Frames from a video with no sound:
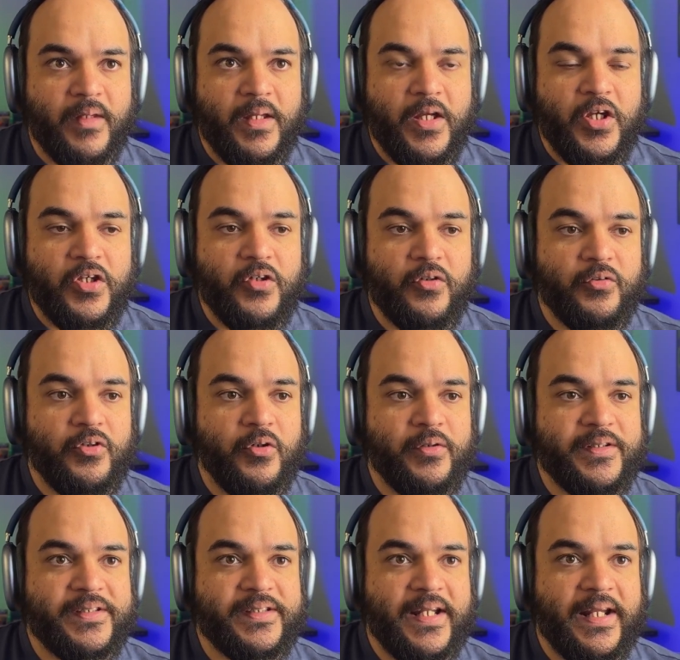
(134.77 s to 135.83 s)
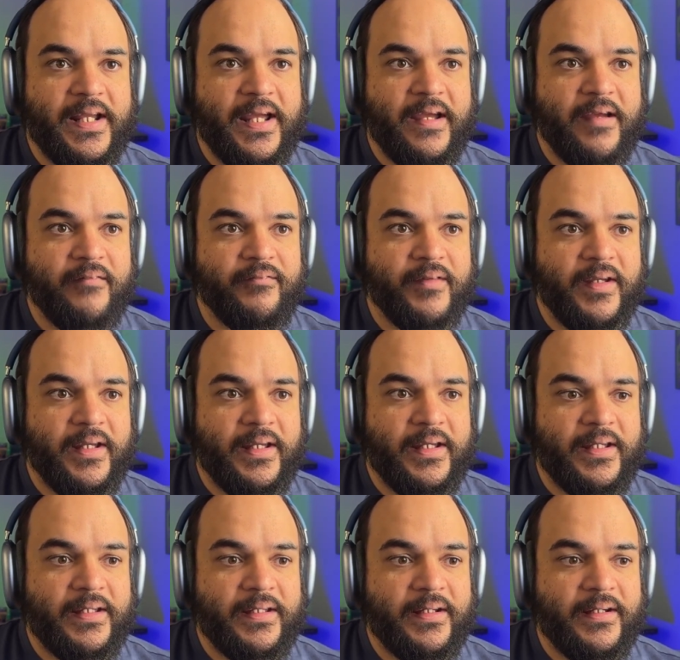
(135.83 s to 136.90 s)
You'll notice that I have
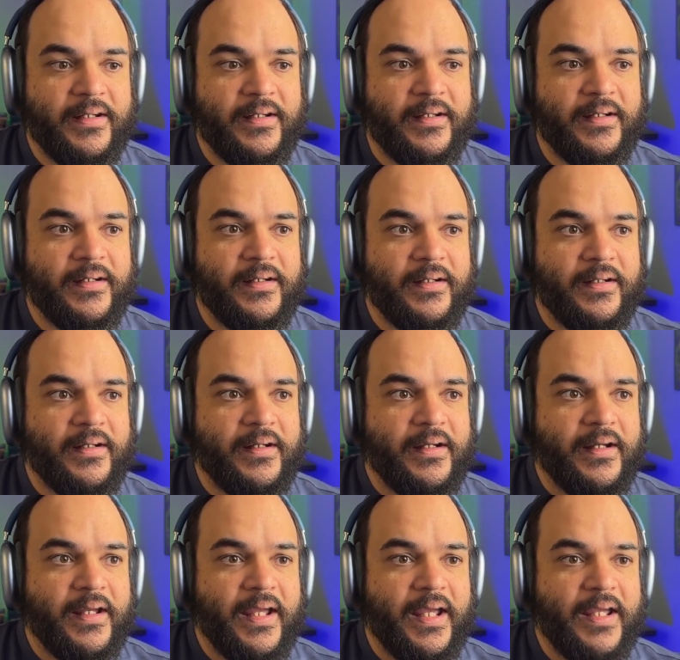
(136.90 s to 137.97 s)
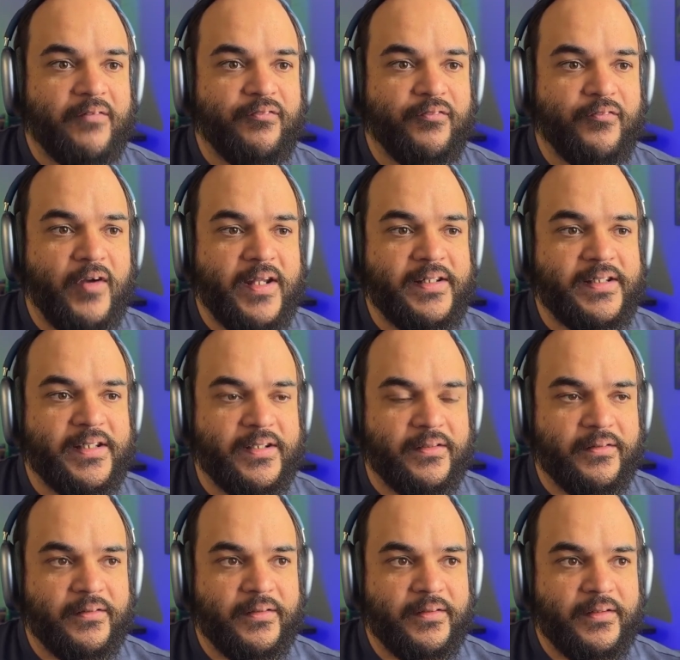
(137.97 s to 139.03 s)
a friend
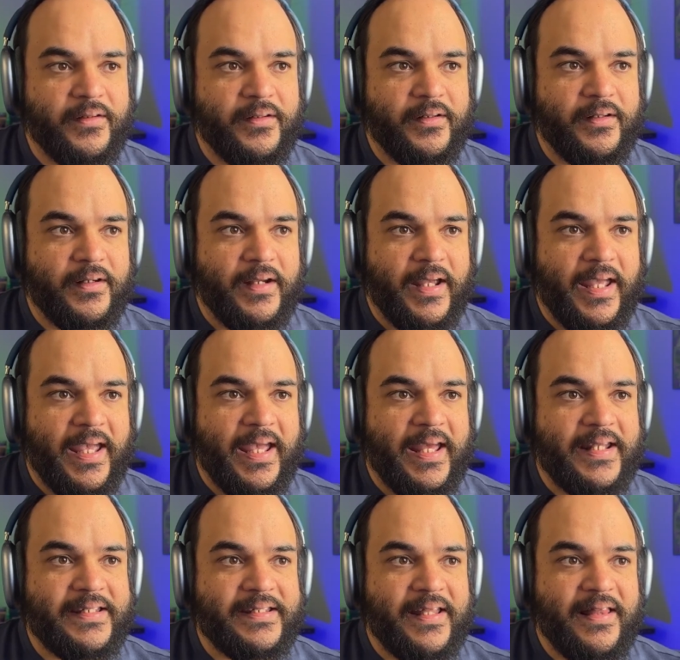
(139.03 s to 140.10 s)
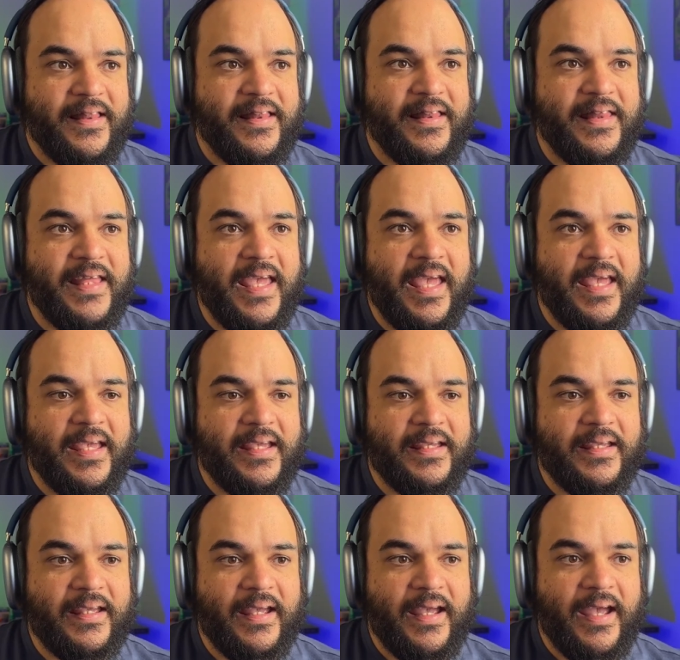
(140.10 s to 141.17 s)
here, and
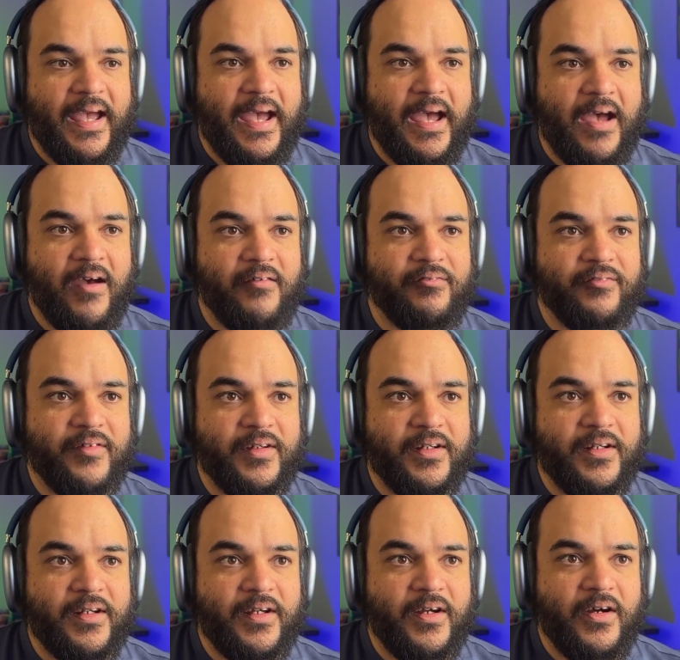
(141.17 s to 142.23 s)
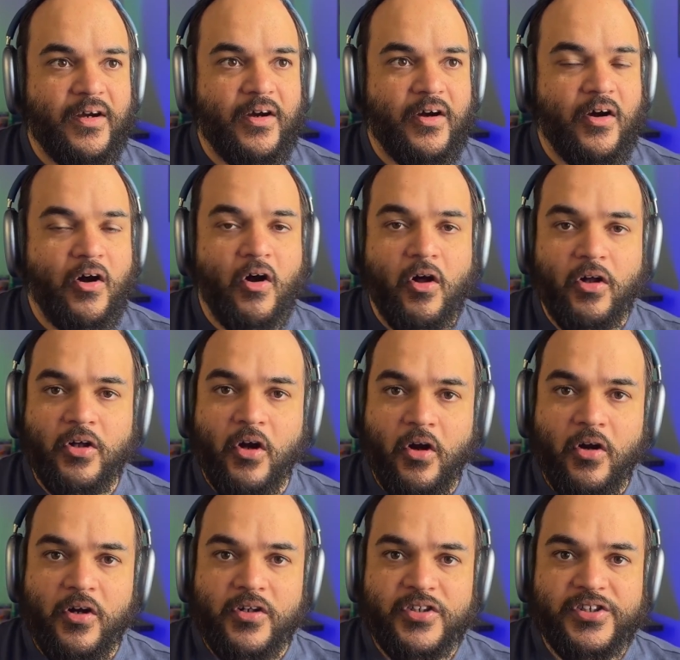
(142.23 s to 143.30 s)
they have all
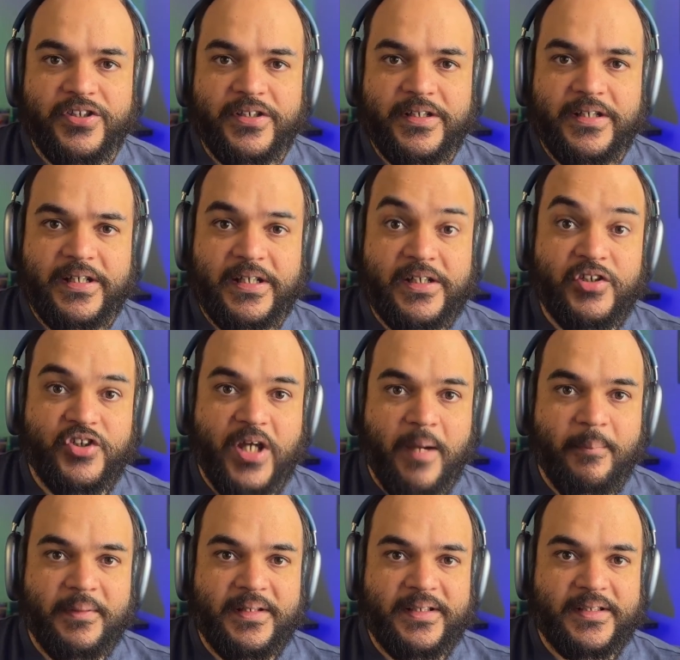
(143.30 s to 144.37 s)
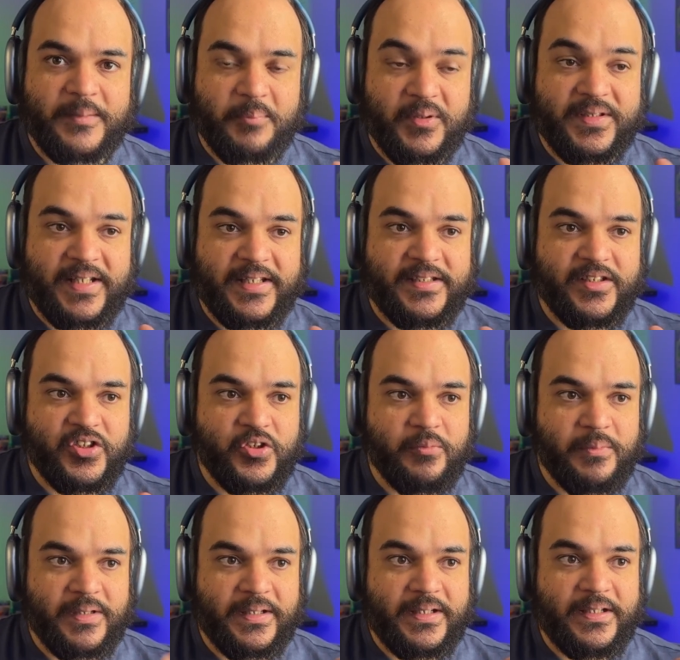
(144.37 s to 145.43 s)
cards in Japanese, presented to
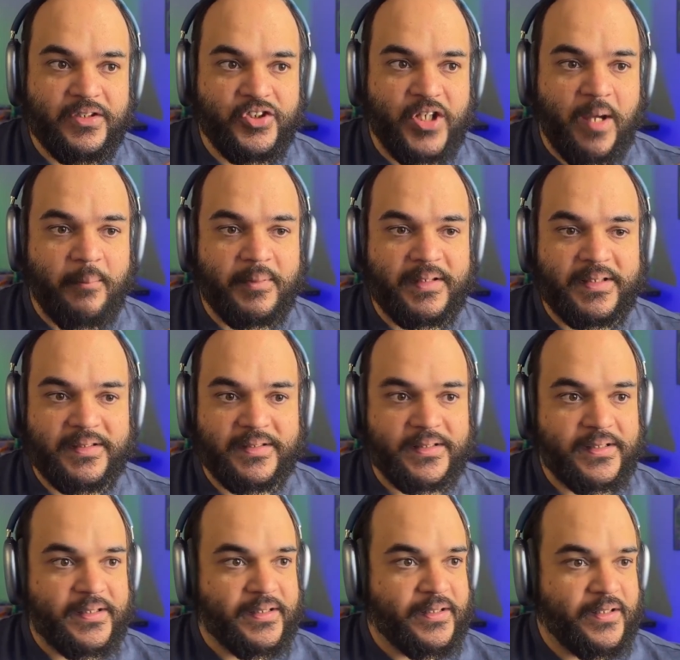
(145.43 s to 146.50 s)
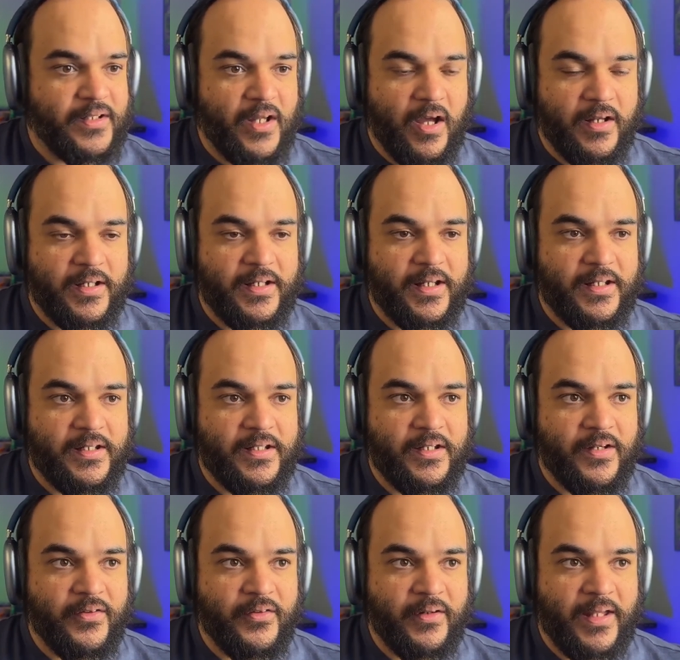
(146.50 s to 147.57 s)
me in Japanese, not in any
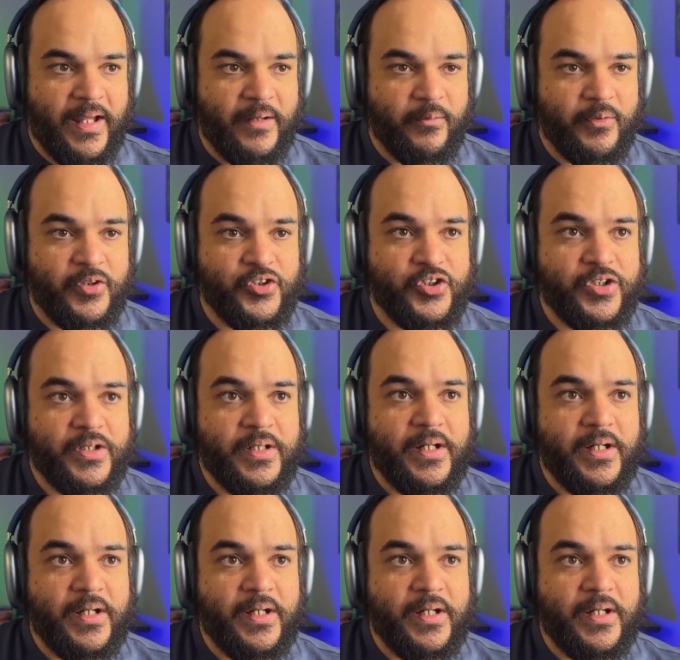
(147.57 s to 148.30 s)
other language.